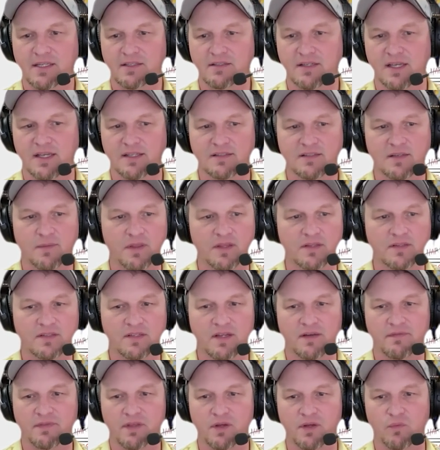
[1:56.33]
at some of the
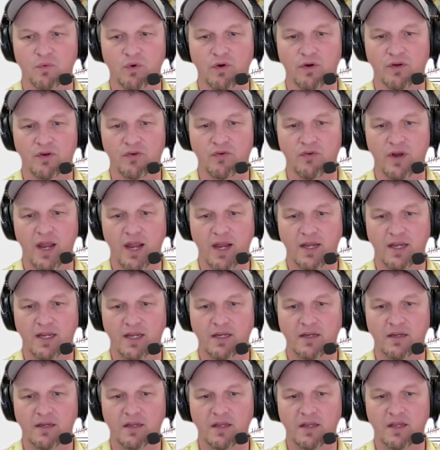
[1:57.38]
stuff that we're
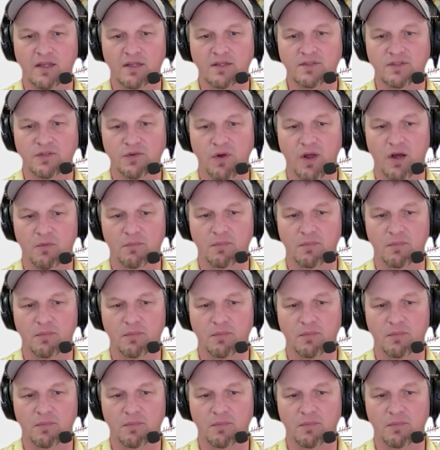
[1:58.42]
creating to help